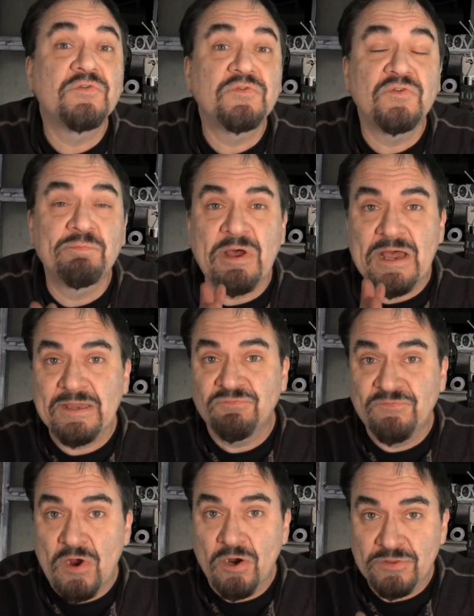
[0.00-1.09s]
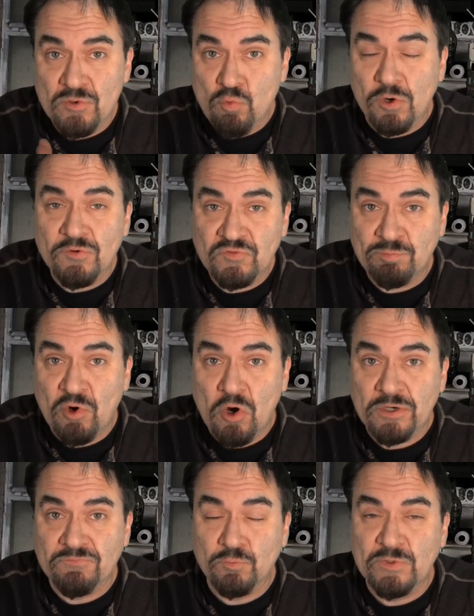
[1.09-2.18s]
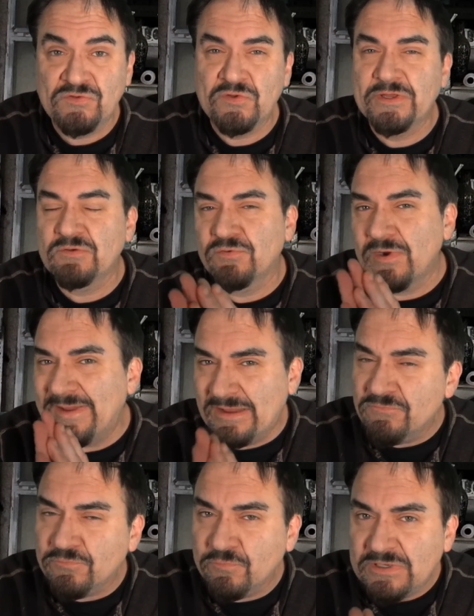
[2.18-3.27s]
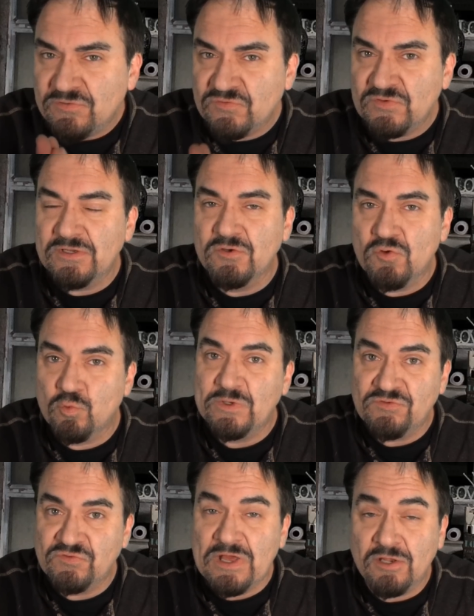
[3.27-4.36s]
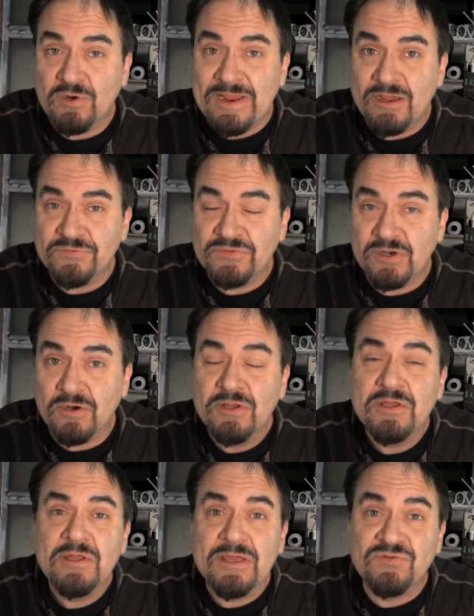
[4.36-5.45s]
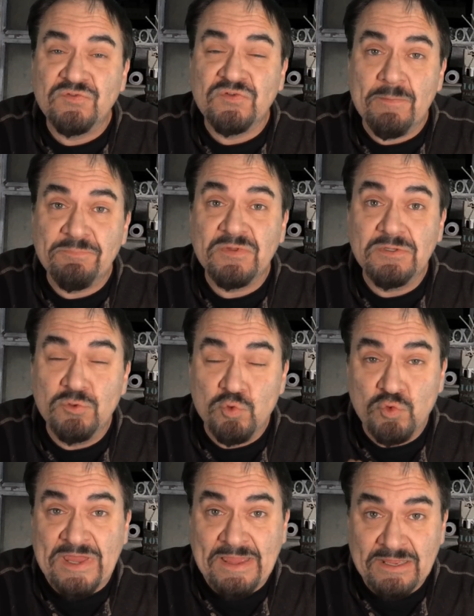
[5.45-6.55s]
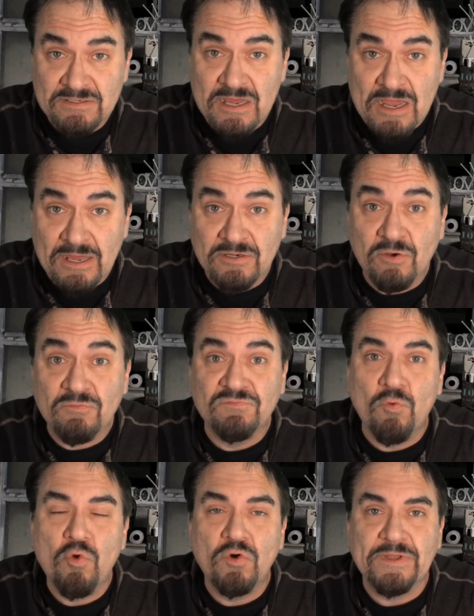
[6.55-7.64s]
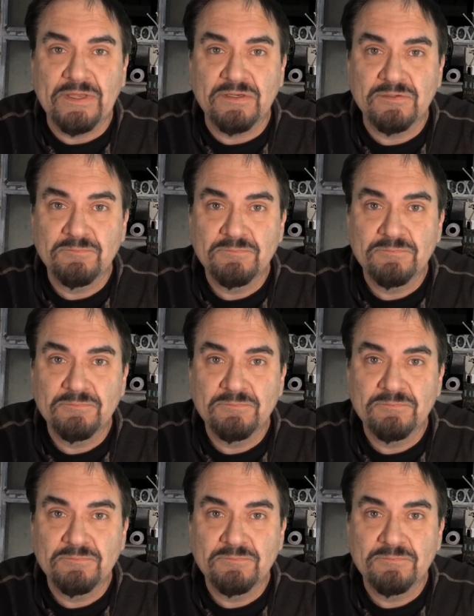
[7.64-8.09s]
This is by far the worst part of reselling for every single reseller out there, and something you cannot avoid.